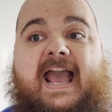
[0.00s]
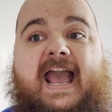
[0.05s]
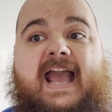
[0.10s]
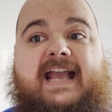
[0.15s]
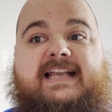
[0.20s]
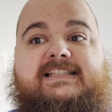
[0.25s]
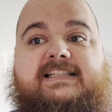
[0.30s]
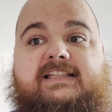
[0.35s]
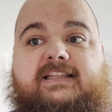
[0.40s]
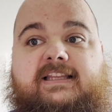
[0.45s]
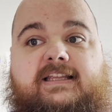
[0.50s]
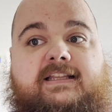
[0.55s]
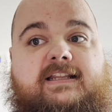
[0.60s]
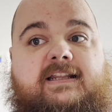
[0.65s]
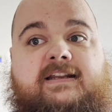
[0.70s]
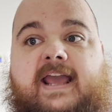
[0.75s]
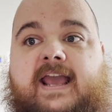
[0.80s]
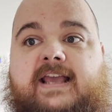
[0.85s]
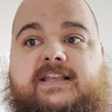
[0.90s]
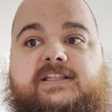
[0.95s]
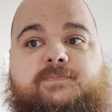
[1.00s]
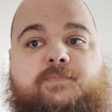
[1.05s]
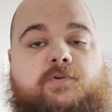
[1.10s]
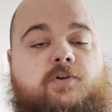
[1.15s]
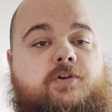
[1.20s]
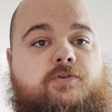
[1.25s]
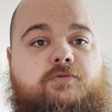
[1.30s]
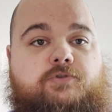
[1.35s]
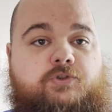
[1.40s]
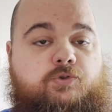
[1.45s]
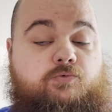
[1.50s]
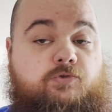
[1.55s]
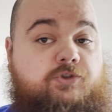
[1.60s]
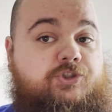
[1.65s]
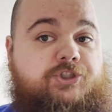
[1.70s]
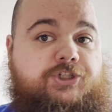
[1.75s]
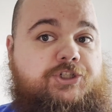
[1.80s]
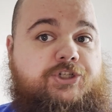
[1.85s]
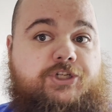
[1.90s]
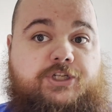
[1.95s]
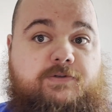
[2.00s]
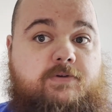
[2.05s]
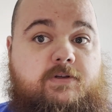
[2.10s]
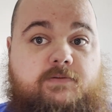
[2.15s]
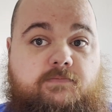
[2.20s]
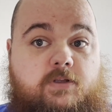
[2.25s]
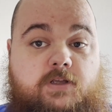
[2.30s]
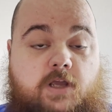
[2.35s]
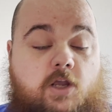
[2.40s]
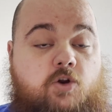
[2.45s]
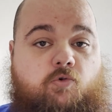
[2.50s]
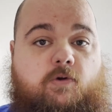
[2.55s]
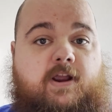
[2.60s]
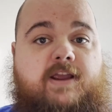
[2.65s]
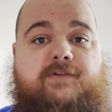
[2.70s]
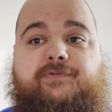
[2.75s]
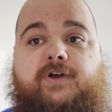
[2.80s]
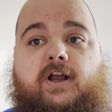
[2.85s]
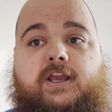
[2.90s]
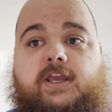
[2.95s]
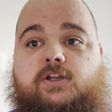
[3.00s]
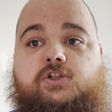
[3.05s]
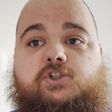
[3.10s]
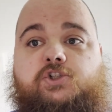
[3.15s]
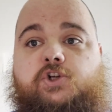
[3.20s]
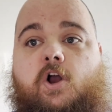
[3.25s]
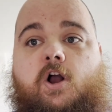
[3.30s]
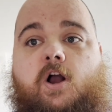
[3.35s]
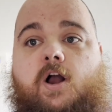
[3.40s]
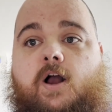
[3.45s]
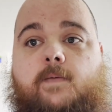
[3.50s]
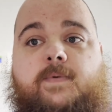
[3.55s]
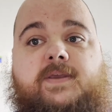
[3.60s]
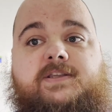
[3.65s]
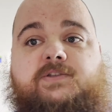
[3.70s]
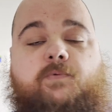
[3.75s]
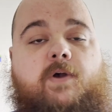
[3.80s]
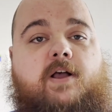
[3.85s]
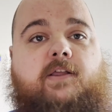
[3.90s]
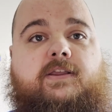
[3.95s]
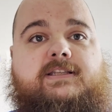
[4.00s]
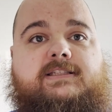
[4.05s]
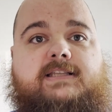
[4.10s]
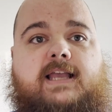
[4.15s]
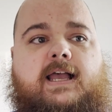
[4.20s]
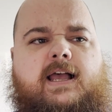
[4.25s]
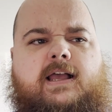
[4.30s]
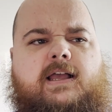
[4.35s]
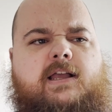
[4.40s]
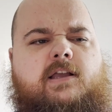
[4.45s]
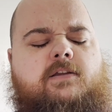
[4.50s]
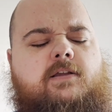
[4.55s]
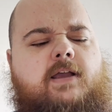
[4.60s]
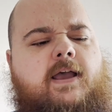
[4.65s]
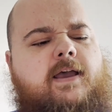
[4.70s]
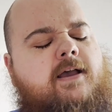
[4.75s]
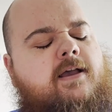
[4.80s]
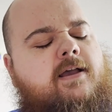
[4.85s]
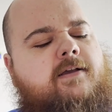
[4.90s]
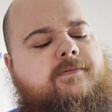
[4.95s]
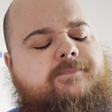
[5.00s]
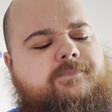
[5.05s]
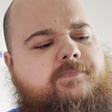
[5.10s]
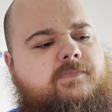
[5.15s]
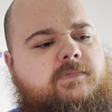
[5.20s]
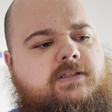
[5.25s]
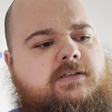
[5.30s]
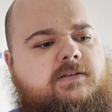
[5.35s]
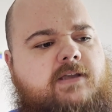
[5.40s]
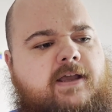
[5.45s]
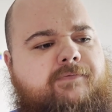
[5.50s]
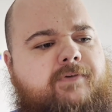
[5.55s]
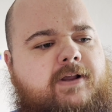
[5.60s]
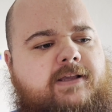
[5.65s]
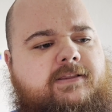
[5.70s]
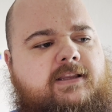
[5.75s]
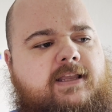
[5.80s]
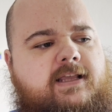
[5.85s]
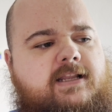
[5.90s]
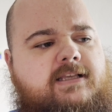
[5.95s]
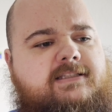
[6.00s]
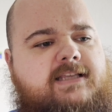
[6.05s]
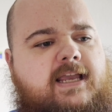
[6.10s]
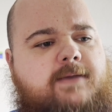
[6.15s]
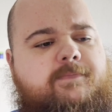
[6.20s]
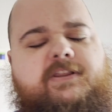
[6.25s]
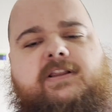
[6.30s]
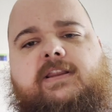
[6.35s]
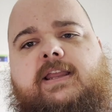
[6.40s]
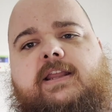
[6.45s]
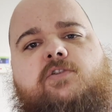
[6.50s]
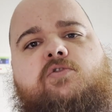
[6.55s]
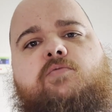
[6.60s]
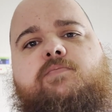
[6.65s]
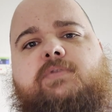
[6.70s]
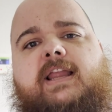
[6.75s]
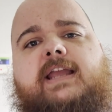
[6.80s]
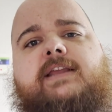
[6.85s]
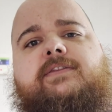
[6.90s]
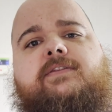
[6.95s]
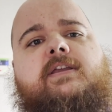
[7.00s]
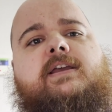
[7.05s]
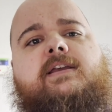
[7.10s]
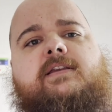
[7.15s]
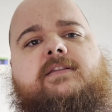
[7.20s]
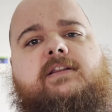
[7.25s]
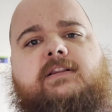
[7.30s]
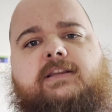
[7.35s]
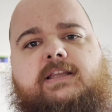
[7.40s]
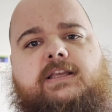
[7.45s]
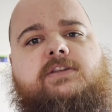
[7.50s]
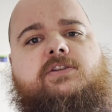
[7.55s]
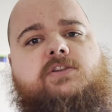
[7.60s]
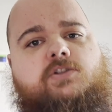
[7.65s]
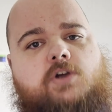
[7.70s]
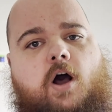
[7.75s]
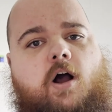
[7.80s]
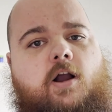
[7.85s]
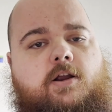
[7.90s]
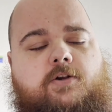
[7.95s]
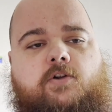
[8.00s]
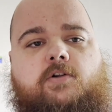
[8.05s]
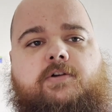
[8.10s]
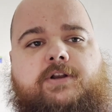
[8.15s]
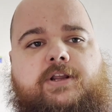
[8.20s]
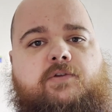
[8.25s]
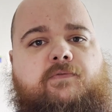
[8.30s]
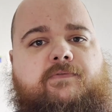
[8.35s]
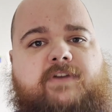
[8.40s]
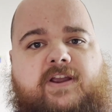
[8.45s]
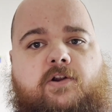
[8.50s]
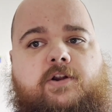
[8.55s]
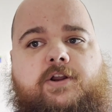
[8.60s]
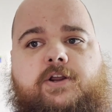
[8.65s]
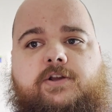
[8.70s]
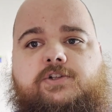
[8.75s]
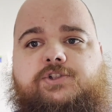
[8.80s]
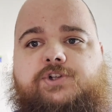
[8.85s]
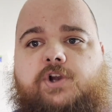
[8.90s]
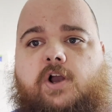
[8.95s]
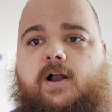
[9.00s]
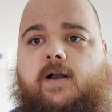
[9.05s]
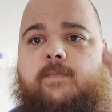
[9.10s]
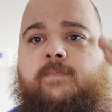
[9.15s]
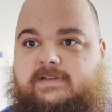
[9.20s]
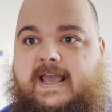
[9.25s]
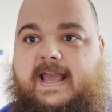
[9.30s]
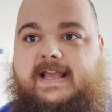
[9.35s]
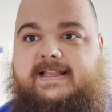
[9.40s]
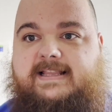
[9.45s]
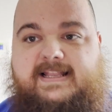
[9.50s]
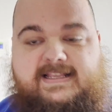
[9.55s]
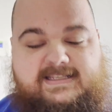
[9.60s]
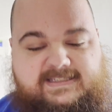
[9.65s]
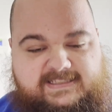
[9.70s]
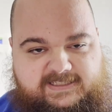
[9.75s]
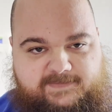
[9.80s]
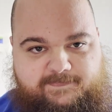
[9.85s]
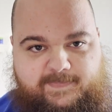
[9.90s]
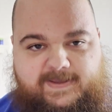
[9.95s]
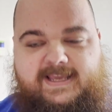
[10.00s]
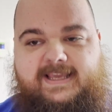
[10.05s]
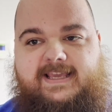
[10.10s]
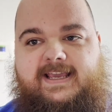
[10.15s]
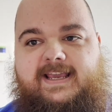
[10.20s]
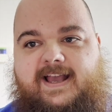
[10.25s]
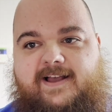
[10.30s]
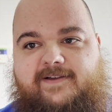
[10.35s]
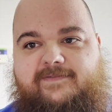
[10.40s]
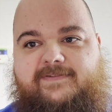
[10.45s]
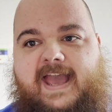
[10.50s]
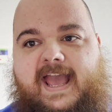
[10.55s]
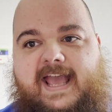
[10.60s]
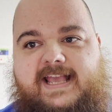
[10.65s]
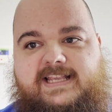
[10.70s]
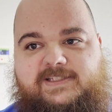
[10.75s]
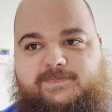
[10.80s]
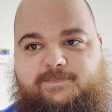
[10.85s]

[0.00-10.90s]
excellent, and as per usual, she did a great fucking job, as well as, I forget the lady's name, but the lady who played the lead doctor did a very good job. And speaking of as